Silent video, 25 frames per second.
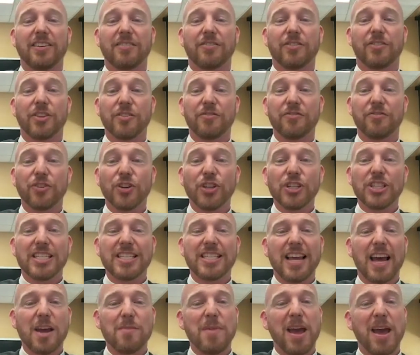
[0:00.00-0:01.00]
For the
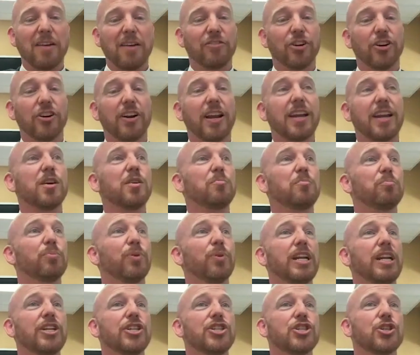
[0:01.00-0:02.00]
first time ever at a
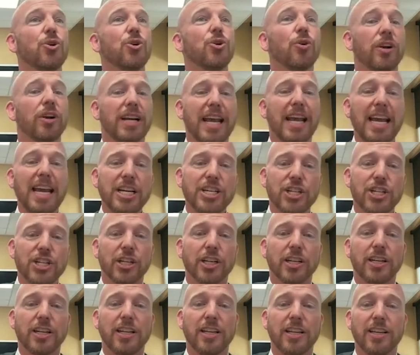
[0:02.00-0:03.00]
British
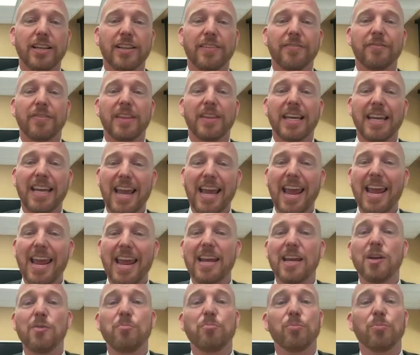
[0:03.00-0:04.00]
coronation, the
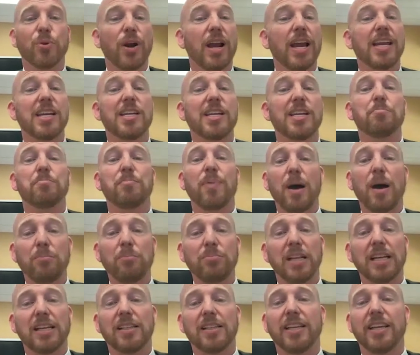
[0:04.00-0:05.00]
king prayed
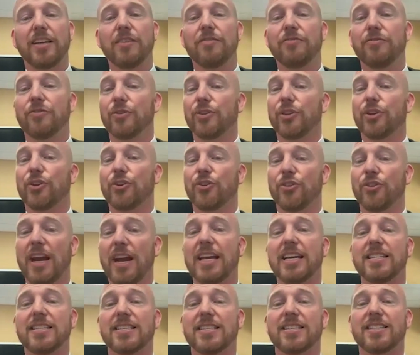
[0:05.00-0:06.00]
publicly for the
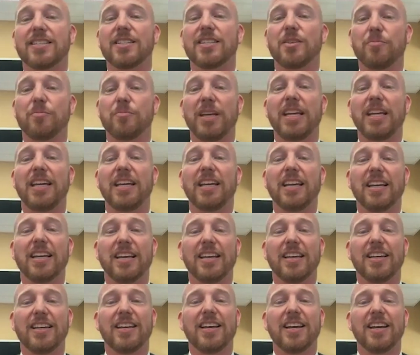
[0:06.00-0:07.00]
grace to be
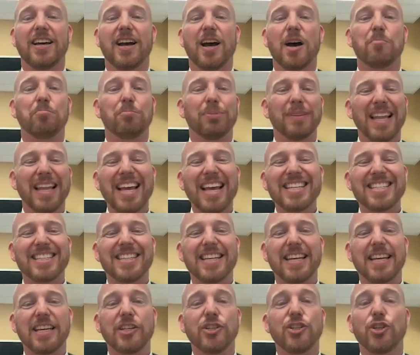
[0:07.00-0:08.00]
a
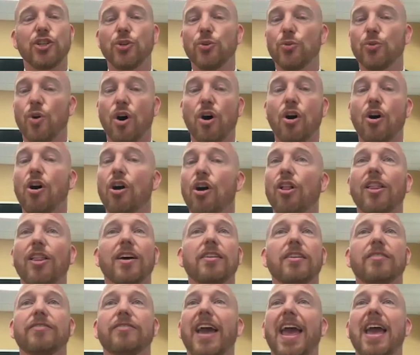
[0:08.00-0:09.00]
blessing to all
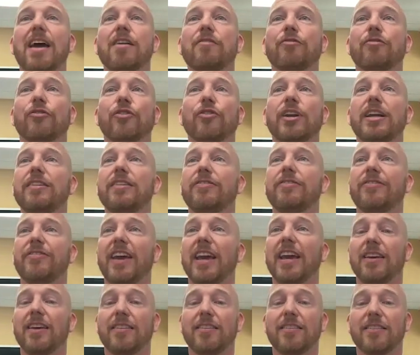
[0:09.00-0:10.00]
of every
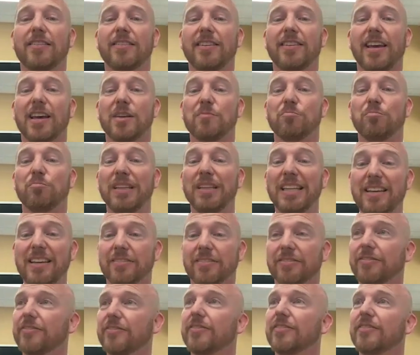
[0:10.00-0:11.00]
faith and
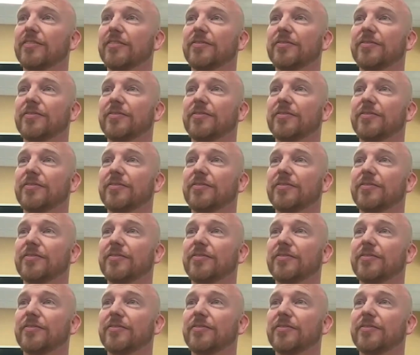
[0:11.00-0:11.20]
belief.